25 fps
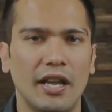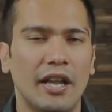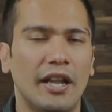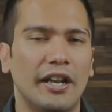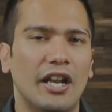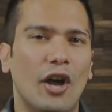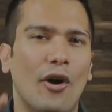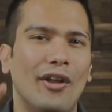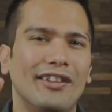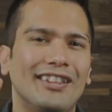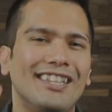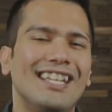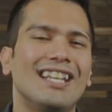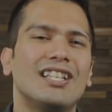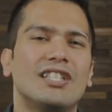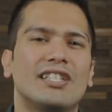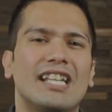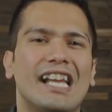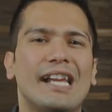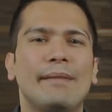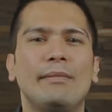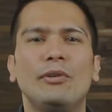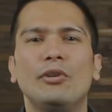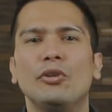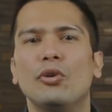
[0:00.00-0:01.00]
Now, at this
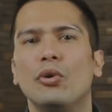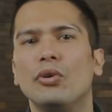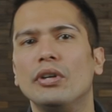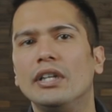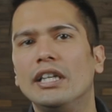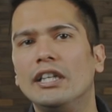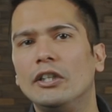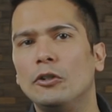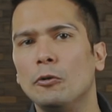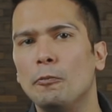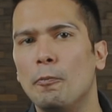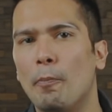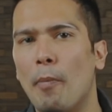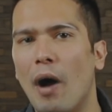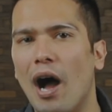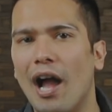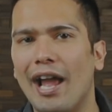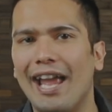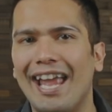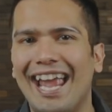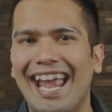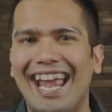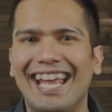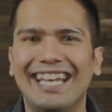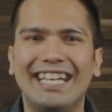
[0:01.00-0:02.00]
time, you don't need to
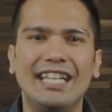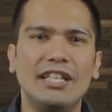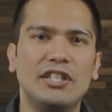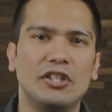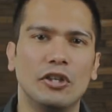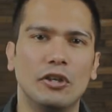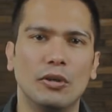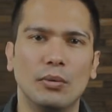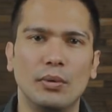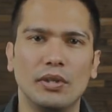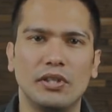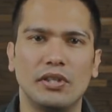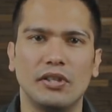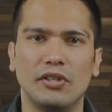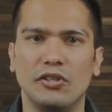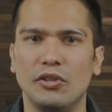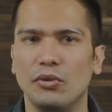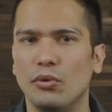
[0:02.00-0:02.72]
buy any services.